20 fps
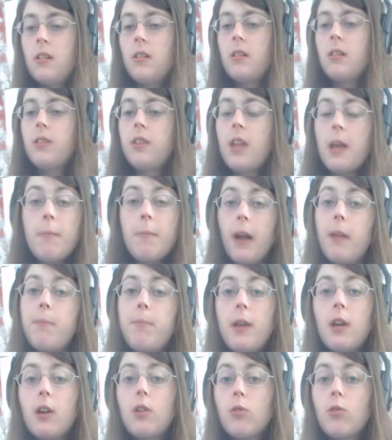They might
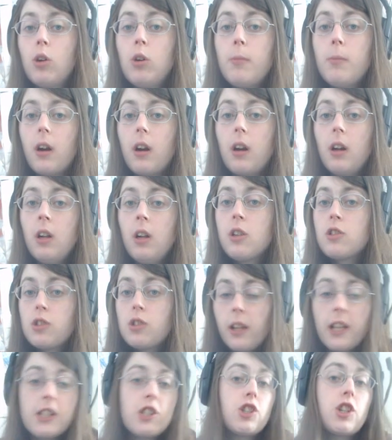be a groomer,
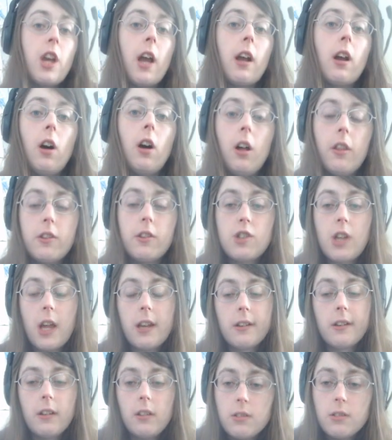so let's check all their
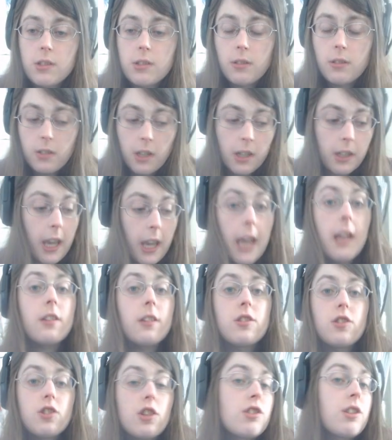genitals. In
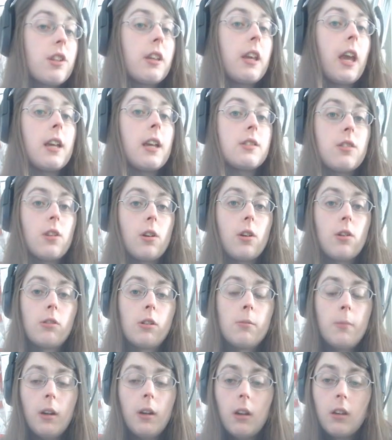case. Just in case they're a
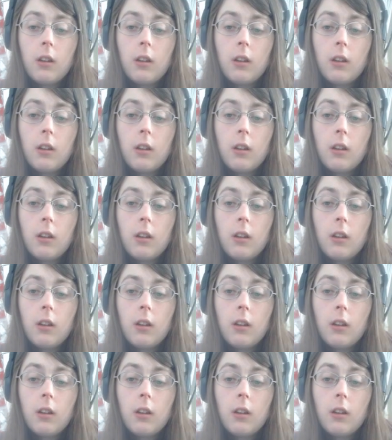groomer.